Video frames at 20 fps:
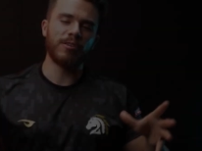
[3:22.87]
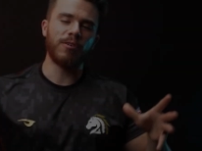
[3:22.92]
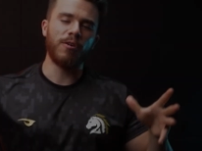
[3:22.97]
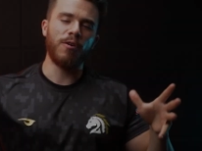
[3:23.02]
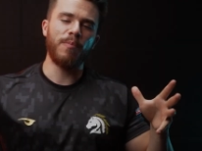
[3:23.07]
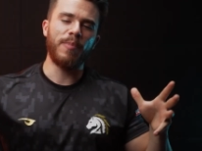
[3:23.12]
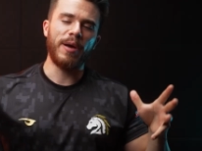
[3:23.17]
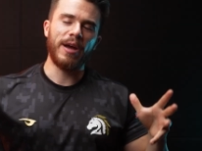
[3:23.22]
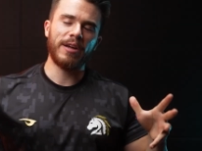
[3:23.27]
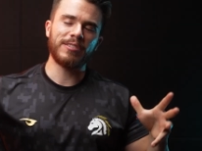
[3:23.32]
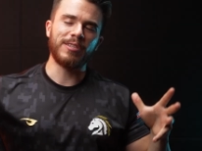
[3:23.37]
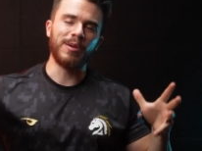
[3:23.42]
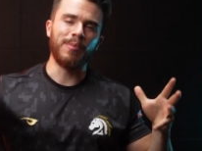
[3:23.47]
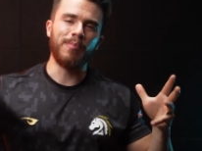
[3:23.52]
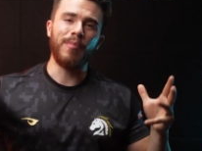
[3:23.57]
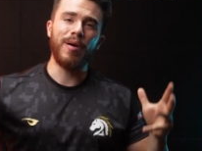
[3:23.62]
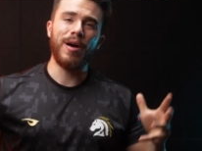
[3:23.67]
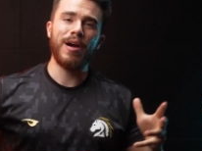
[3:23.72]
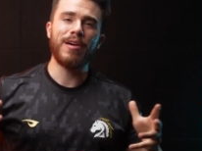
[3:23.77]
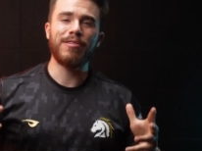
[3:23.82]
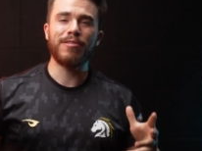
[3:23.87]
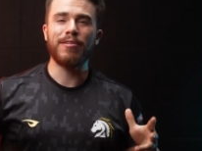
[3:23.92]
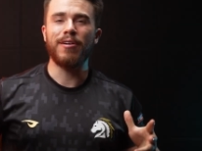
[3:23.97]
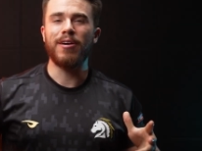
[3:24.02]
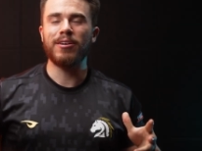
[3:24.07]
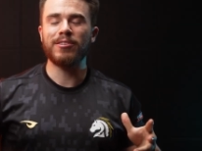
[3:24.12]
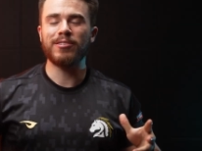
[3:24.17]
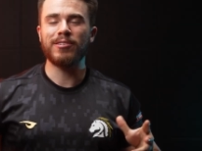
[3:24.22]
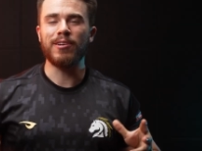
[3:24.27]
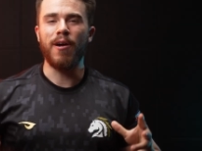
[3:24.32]
to go back to my
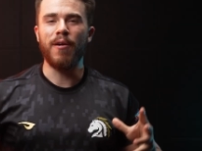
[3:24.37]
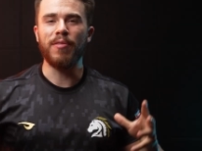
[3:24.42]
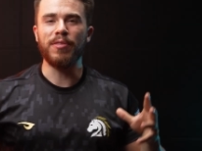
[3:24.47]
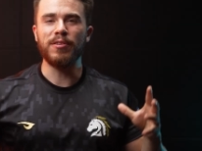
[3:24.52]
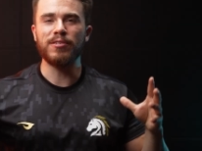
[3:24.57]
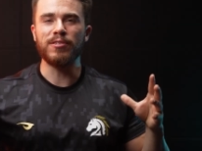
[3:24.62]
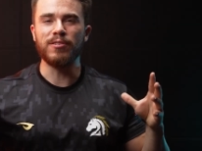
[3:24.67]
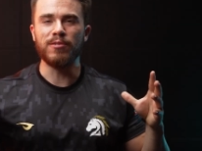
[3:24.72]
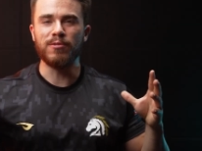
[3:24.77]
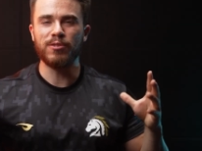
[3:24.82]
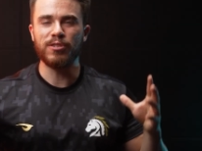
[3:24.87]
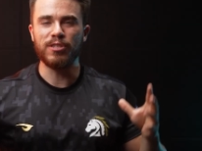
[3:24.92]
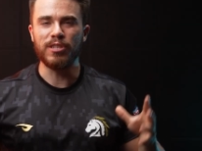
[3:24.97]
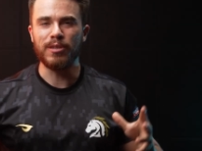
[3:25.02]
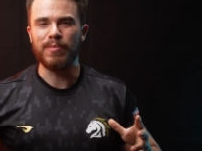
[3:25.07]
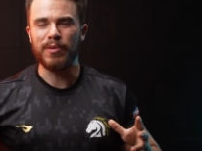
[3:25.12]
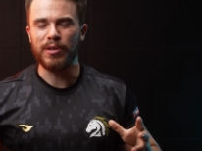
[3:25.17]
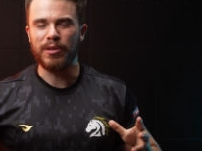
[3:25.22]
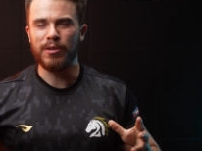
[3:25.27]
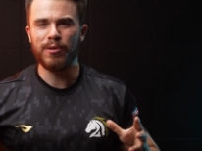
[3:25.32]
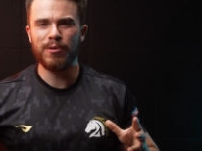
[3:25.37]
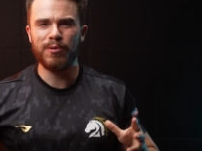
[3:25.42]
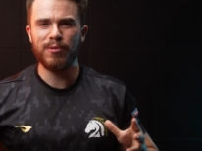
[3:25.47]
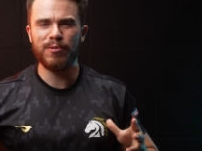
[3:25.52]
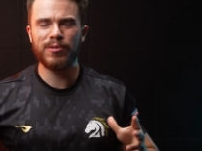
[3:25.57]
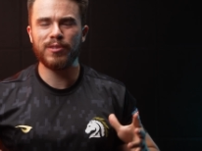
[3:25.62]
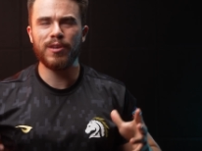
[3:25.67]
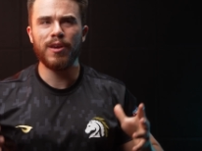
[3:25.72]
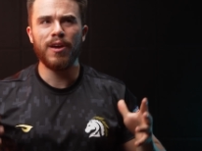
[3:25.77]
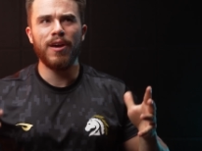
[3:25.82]
thoughts on these new
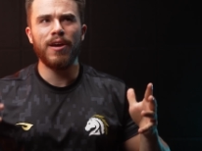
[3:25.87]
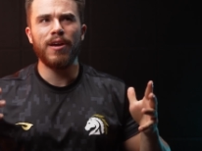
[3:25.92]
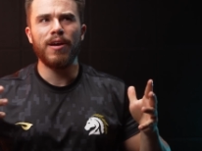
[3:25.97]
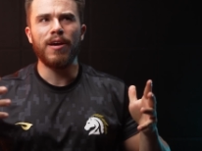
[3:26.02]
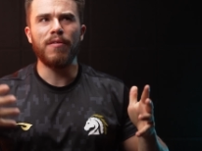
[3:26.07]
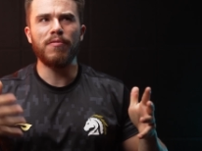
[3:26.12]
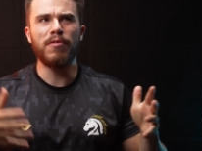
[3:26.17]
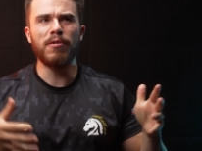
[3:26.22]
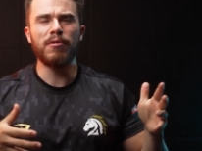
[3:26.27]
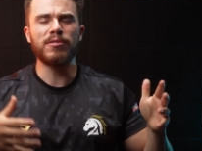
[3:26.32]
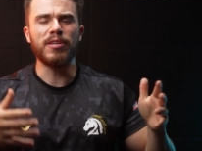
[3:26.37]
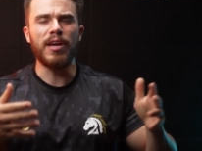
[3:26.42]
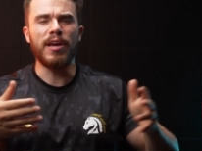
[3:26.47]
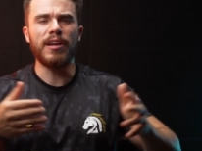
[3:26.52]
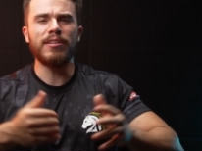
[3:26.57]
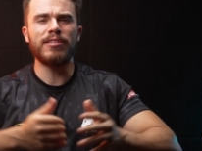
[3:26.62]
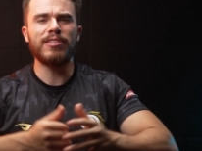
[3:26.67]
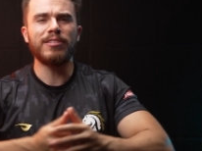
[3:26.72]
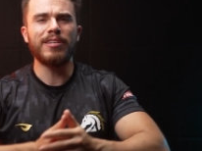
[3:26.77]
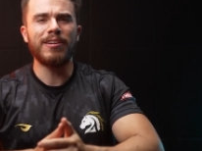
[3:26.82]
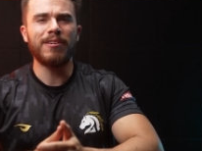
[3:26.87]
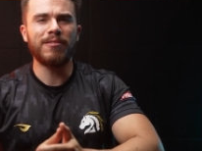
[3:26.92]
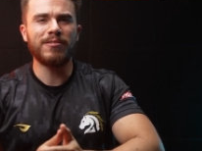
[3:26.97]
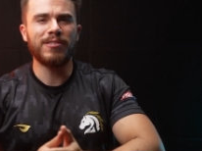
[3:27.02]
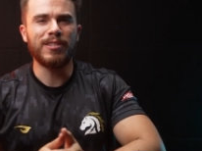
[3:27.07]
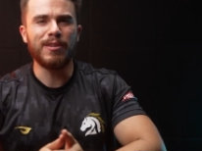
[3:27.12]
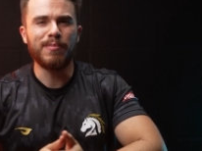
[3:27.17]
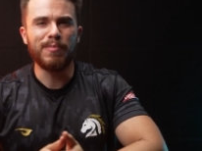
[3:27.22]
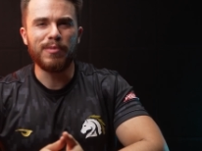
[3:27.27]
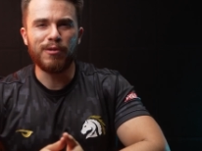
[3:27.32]
CPUs, if there was any standout
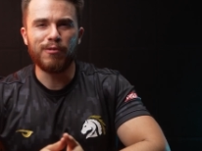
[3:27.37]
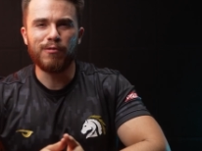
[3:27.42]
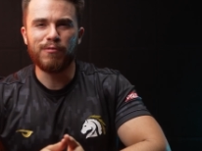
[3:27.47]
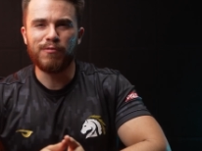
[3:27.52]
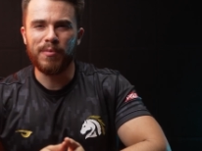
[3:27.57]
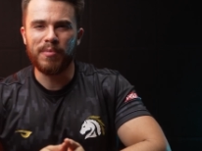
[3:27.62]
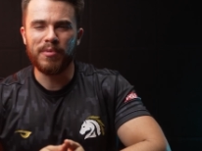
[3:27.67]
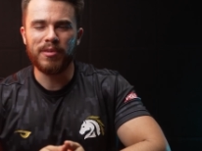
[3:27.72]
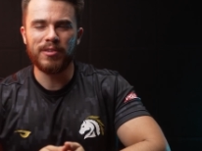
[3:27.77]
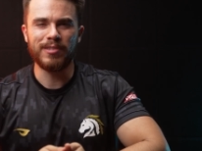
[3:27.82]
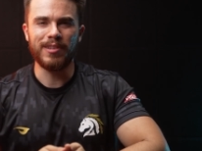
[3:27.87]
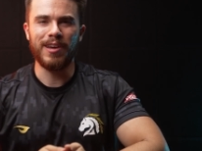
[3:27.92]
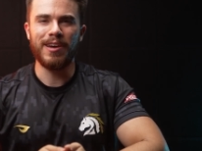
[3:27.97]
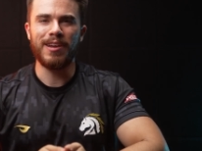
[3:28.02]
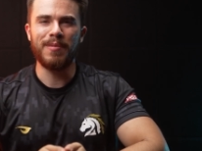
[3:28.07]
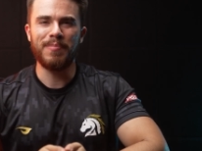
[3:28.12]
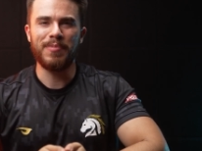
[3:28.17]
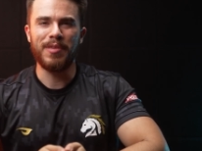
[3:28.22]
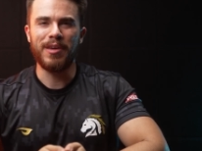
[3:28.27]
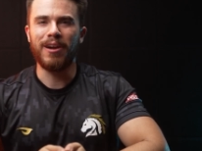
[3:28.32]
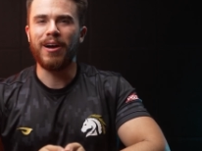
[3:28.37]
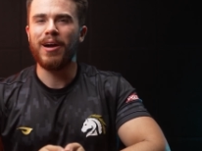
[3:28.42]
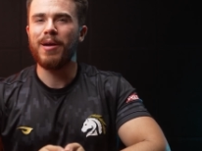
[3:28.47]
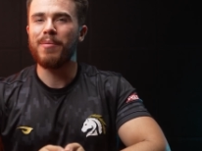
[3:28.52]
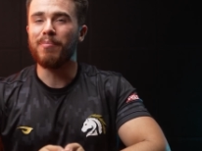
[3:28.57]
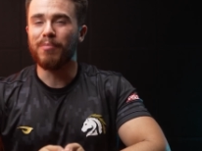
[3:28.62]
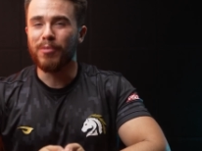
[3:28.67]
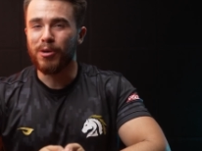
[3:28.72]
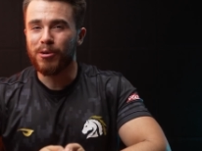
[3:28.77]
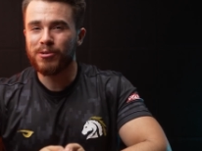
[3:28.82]
CPU from this lineup that
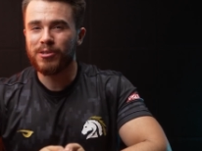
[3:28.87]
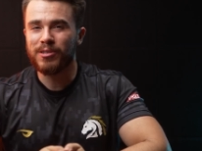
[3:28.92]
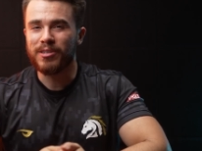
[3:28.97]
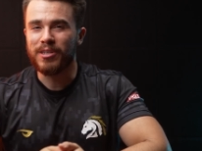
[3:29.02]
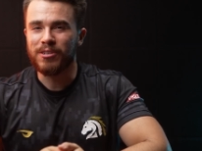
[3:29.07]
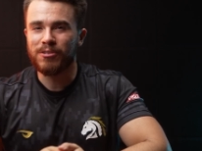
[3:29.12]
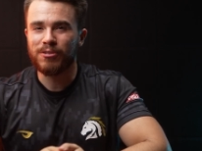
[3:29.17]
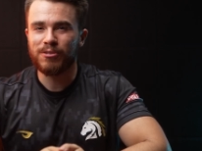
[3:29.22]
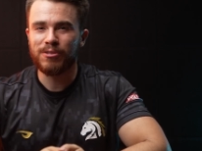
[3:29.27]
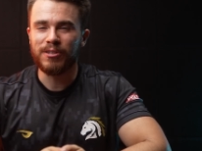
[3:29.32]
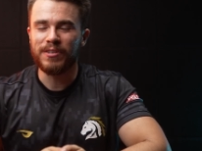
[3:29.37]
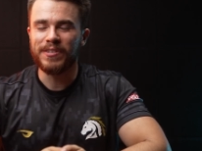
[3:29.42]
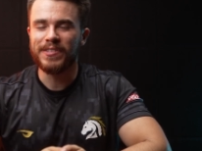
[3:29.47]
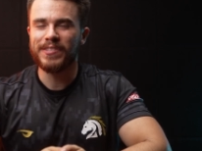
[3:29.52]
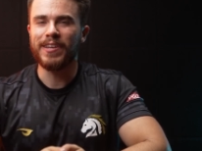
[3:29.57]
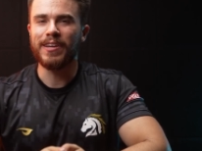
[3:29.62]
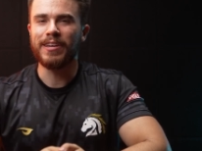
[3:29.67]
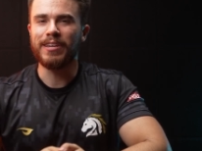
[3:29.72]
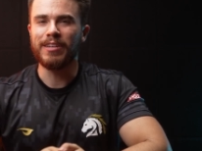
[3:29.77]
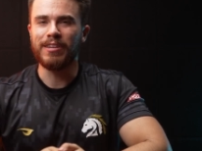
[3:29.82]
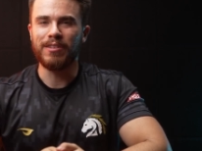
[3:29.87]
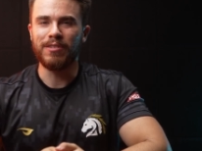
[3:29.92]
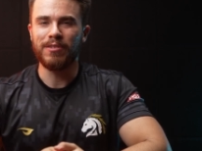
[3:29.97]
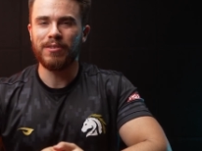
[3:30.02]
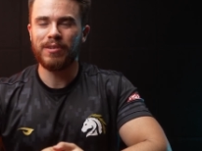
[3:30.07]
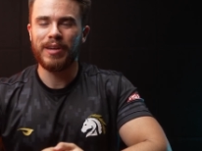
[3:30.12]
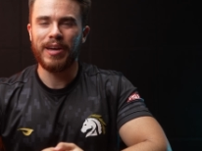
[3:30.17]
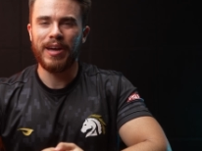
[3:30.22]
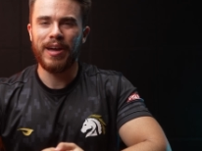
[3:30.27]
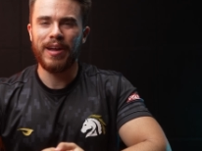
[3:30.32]
I'm most interested in taking a
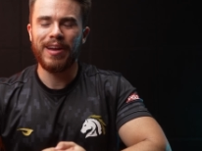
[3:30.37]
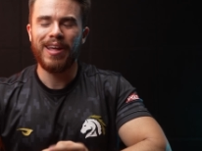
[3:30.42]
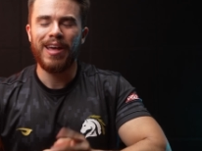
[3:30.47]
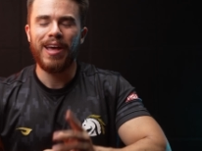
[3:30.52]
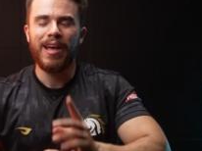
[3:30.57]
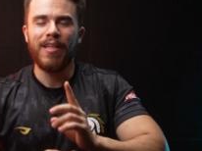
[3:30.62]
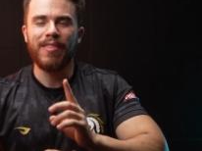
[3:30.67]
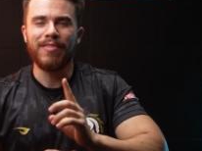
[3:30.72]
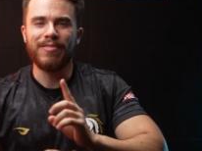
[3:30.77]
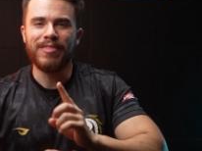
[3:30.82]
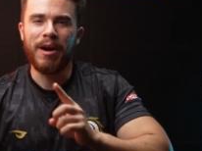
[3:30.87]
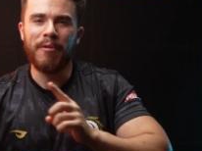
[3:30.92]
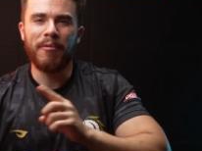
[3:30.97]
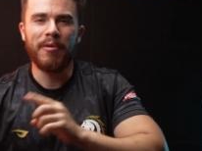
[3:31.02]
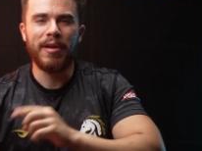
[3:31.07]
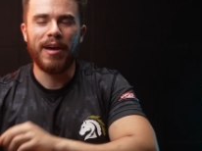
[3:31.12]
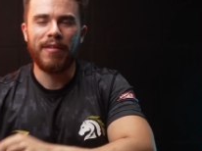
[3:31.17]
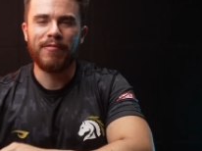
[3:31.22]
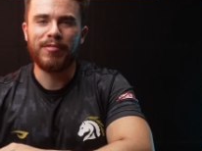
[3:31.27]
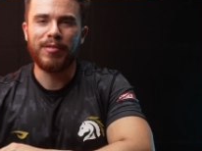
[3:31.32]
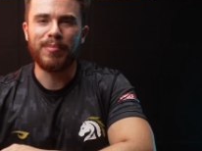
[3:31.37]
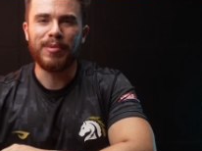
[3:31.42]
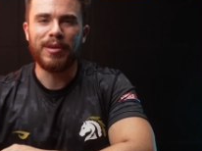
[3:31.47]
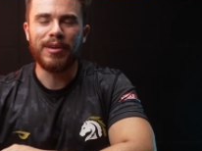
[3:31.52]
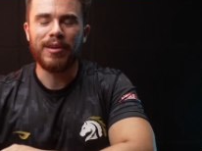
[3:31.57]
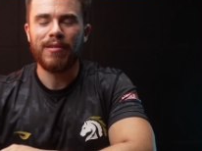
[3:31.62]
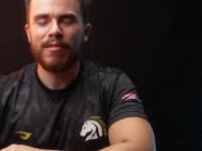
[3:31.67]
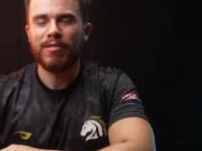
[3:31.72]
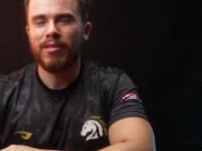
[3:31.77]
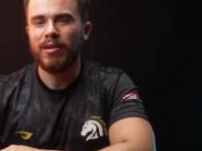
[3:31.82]
look at, that would have to be